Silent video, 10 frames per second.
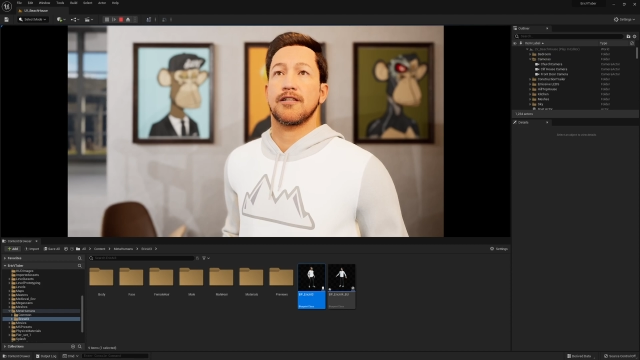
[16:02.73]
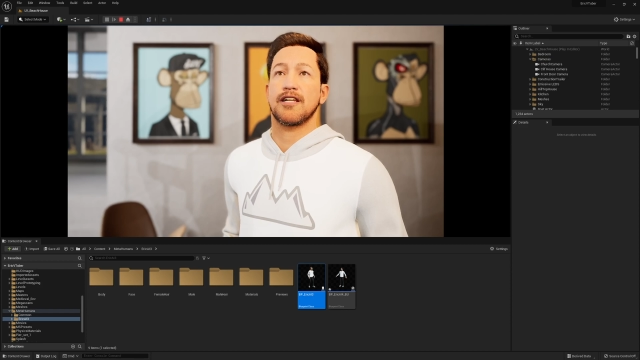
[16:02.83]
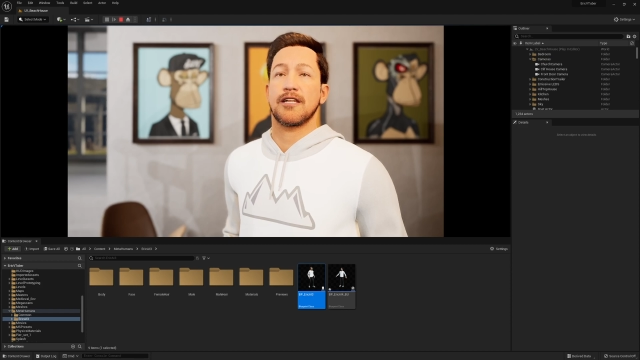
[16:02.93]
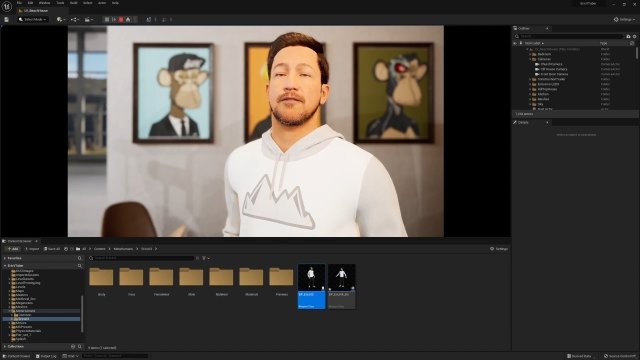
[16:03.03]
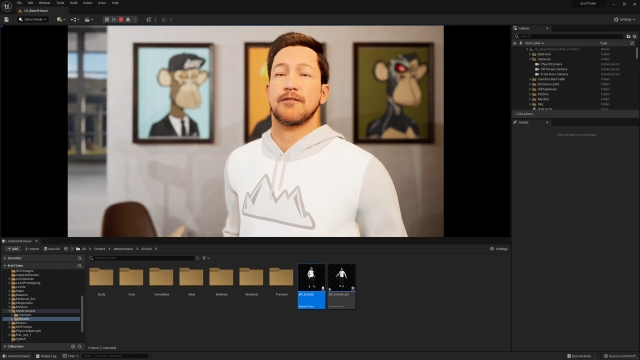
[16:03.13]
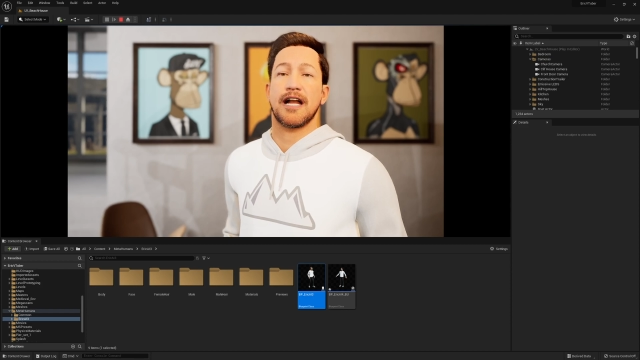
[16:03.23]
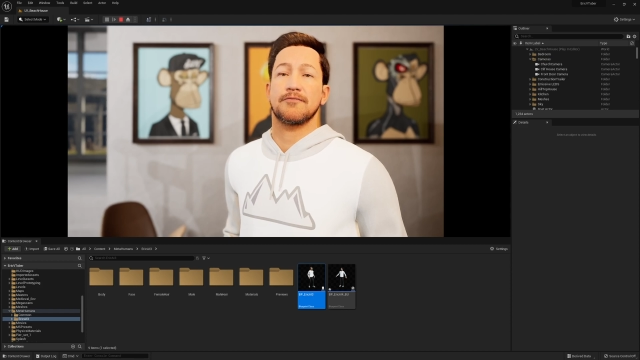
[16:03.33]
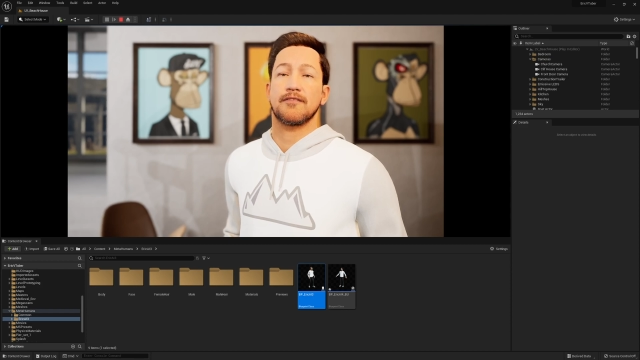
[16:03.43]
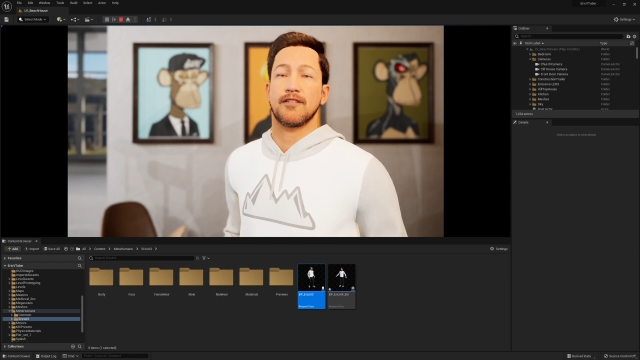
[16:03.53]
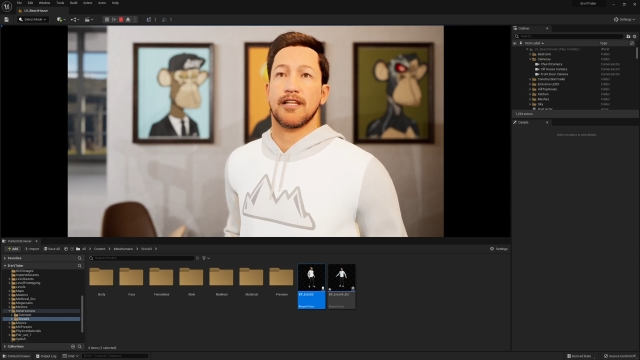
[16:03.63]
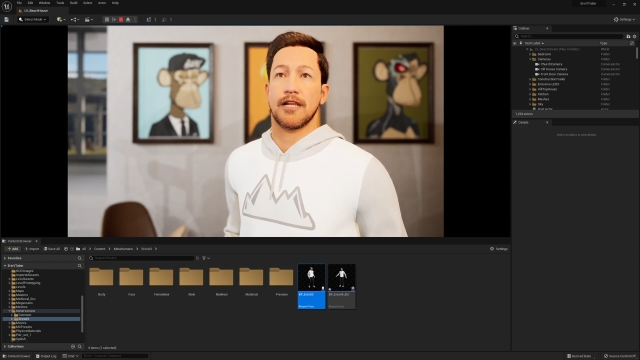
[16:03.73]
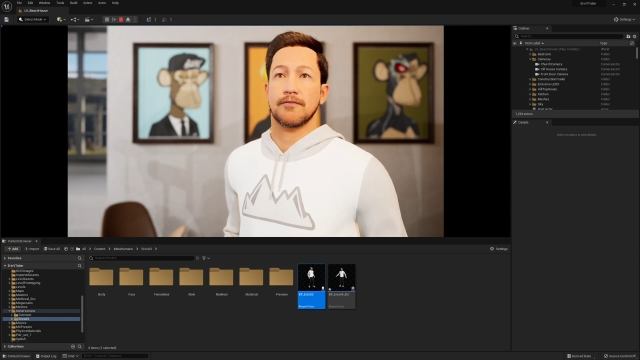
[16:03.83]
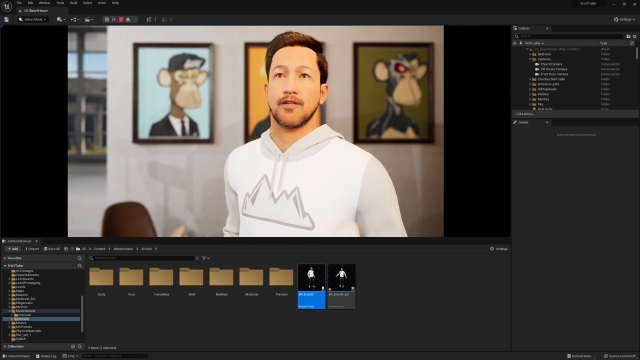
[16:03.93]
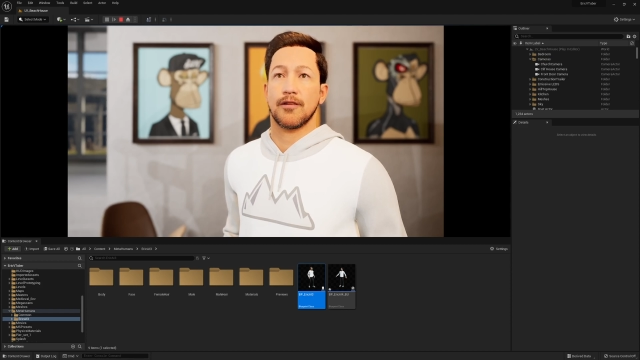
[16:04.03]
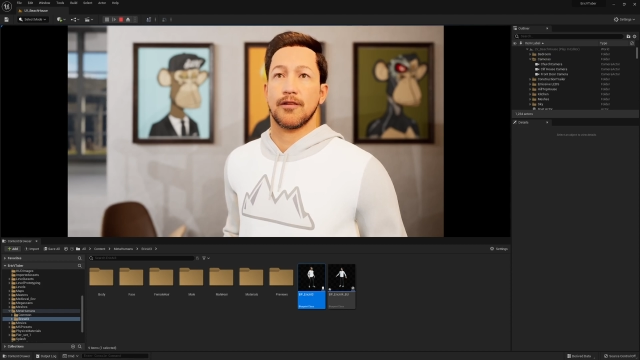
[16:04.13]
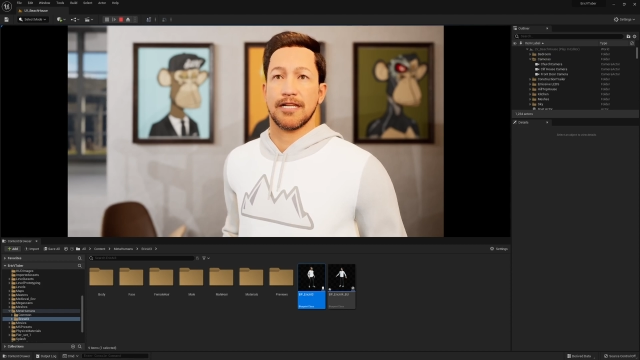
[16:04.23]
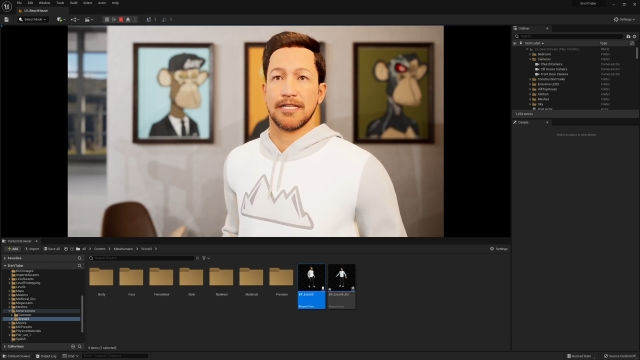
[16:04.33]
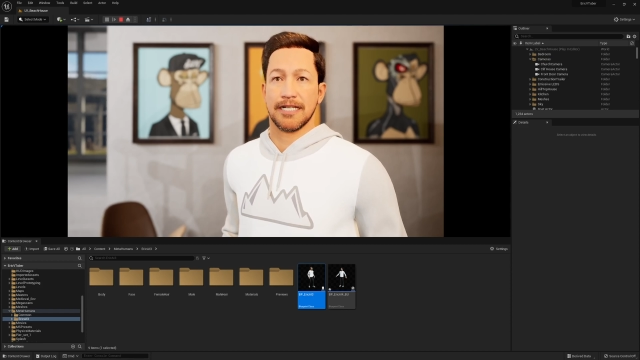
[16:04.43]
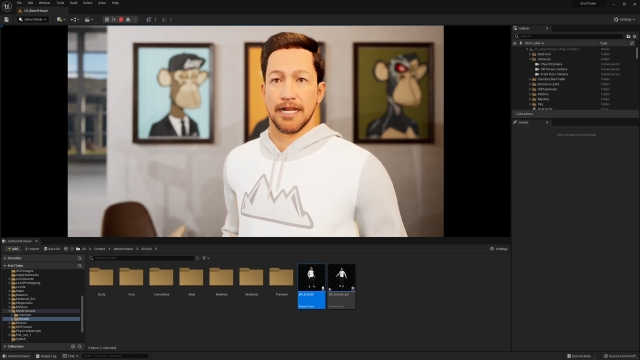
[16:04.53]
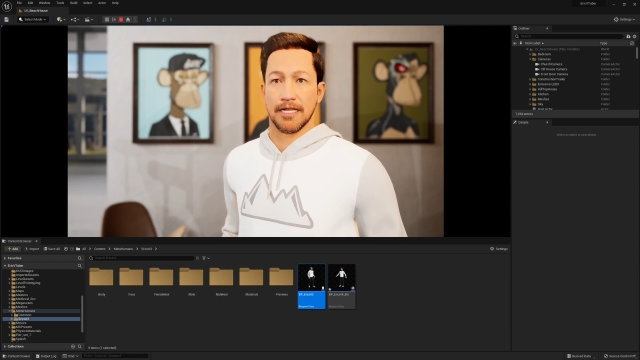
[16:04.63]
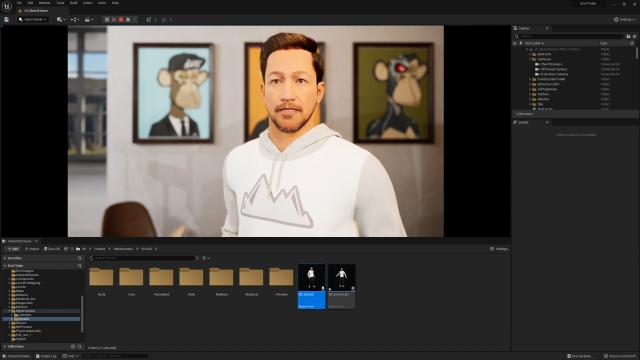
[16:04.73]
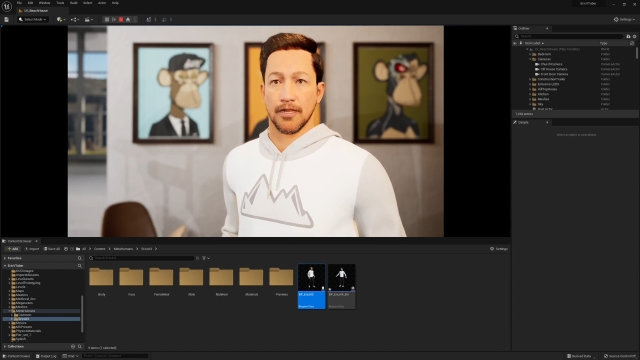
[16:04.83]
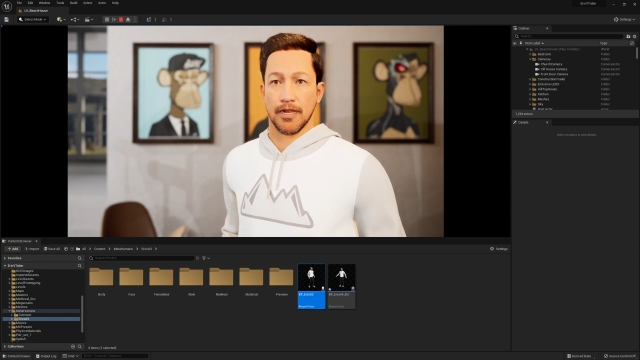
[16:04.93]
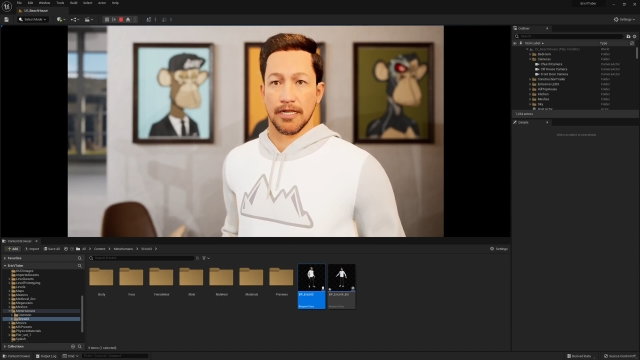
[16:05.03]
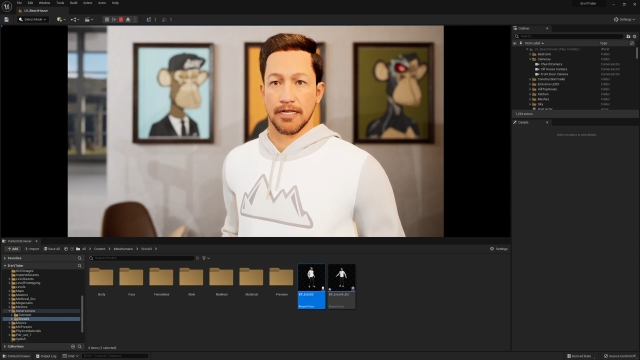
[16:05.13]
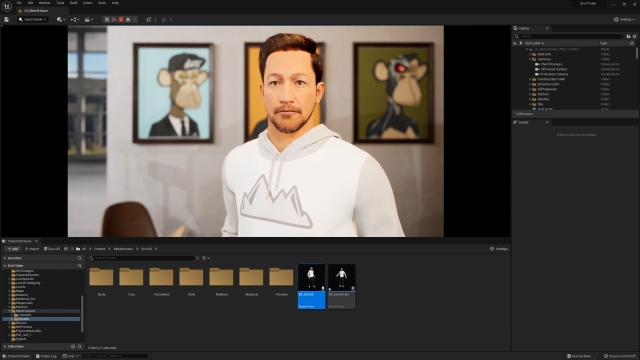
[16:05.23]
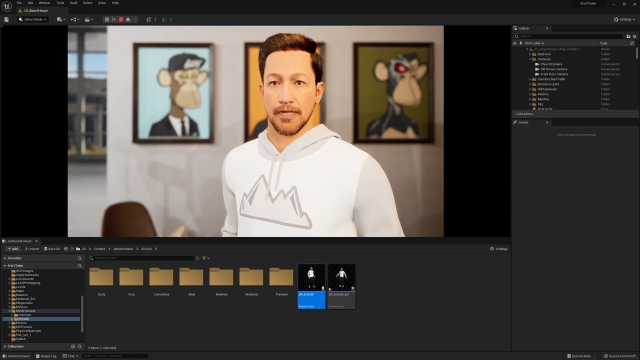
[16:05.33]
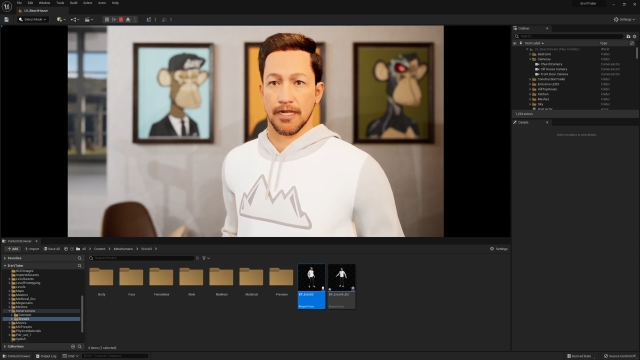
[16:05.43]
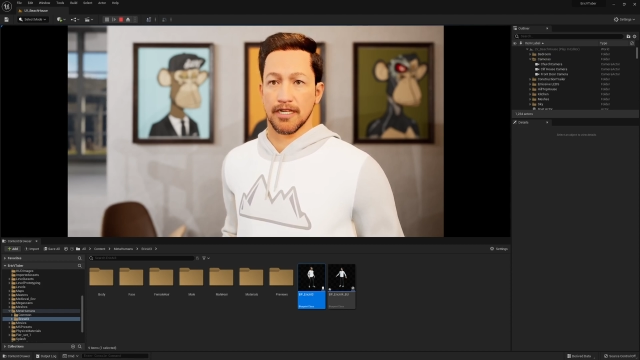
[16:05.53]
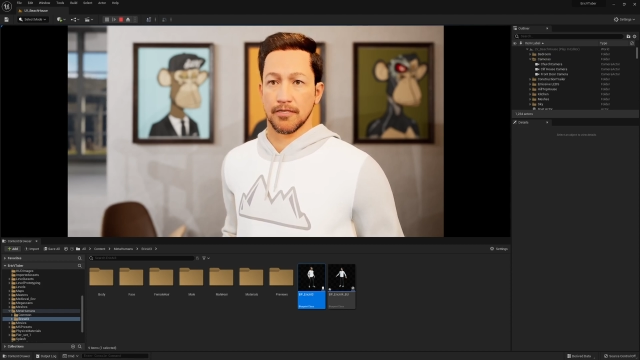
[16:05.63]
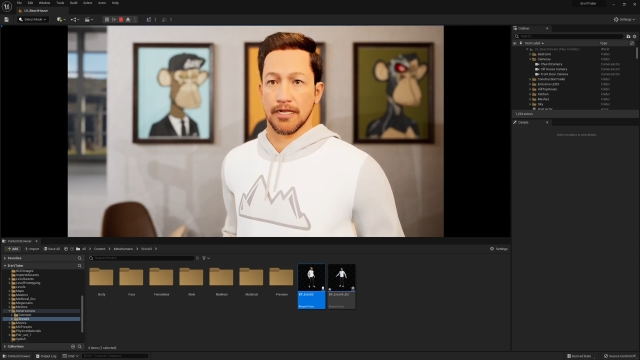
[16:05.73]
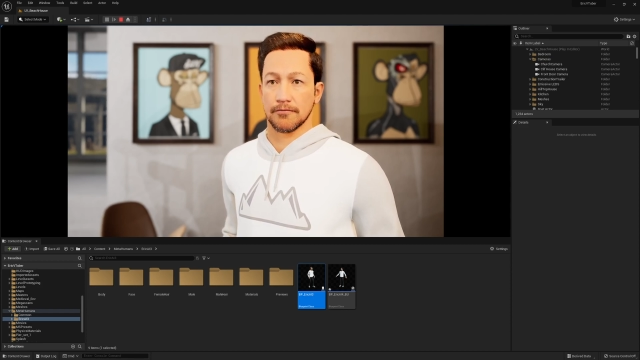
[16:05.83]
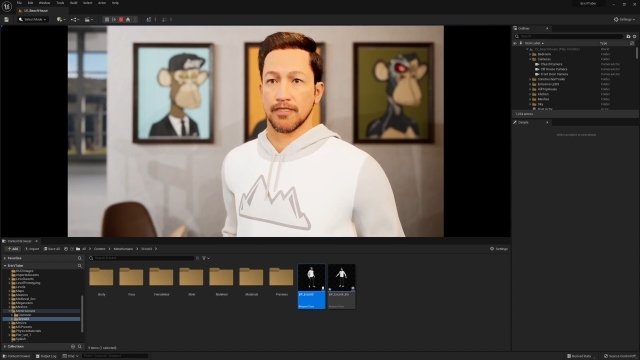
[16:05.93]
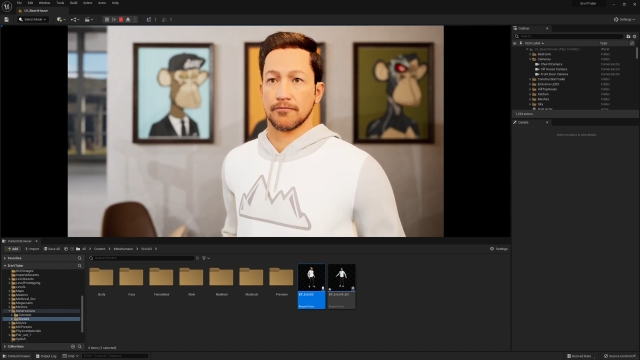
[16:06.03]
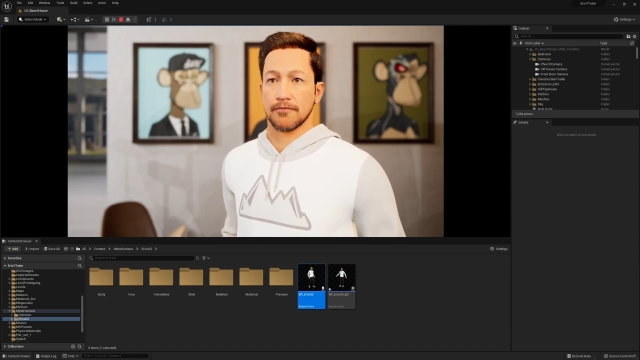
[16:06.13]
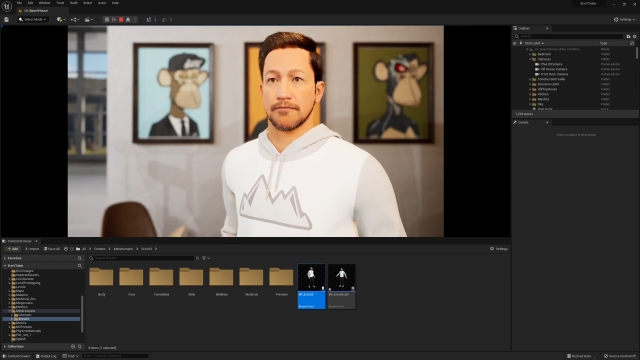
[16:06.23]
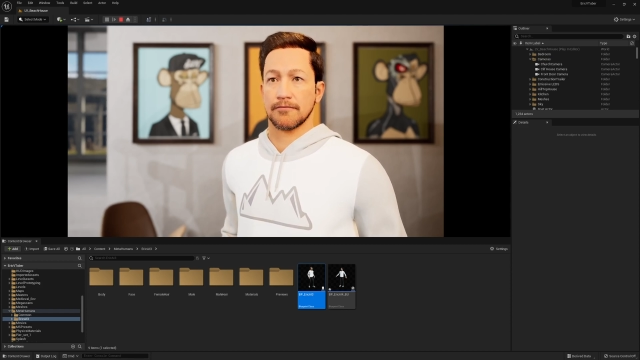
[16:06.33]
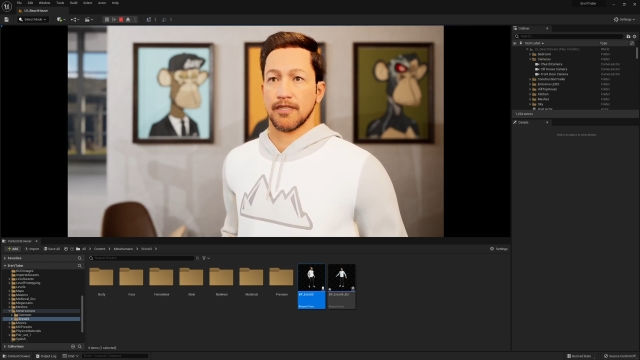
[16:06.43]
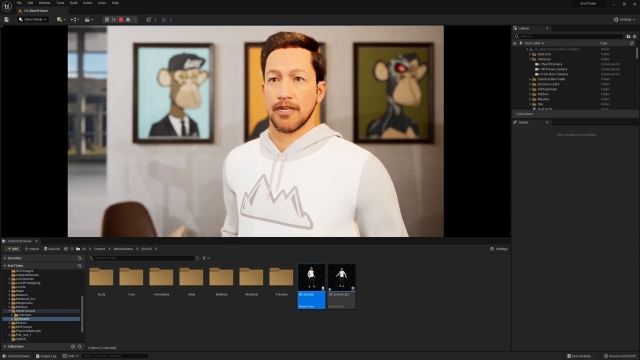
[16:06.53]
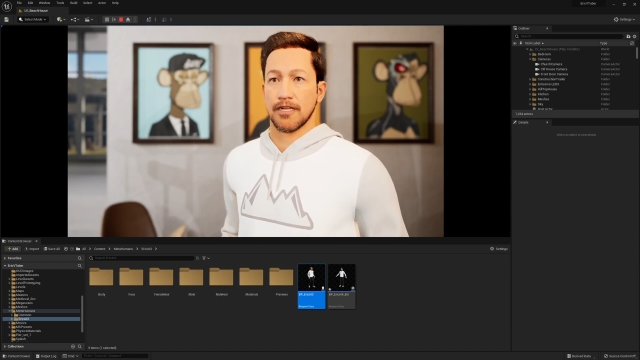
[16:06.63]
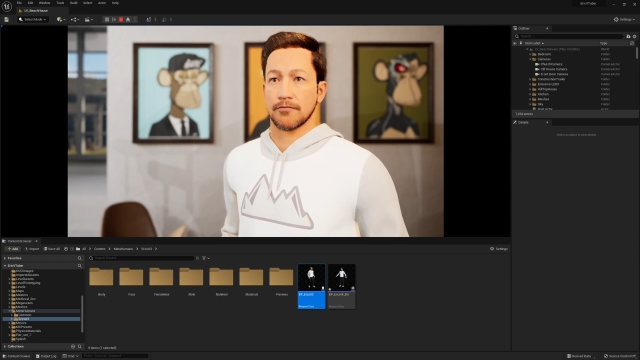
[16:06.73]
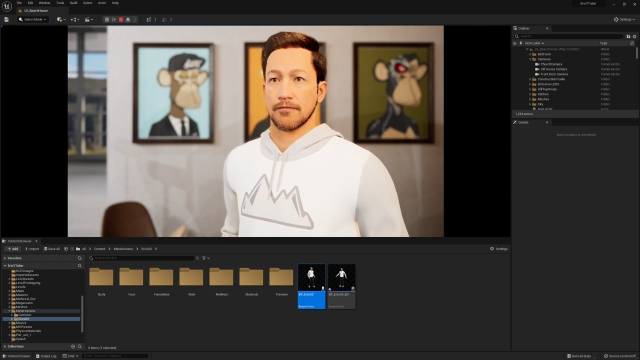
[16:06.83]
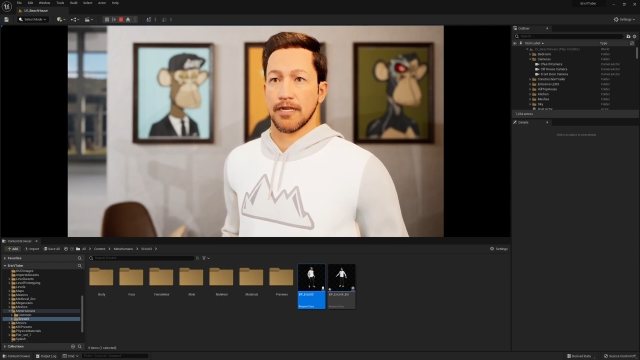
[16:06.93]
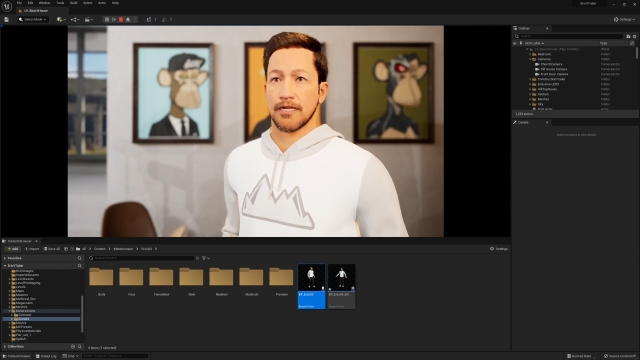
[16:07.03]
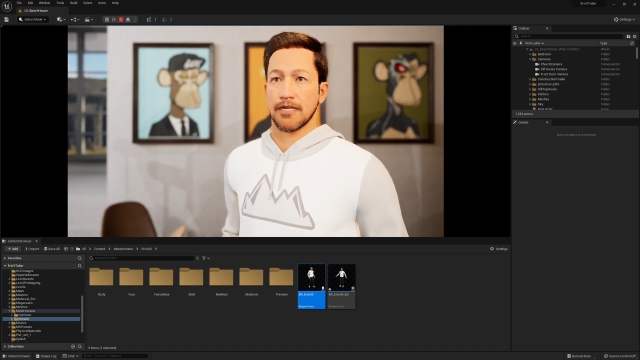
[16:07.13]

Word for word: my iPhone's not pointing exactly where I need to be, so I can move my phone a little bit,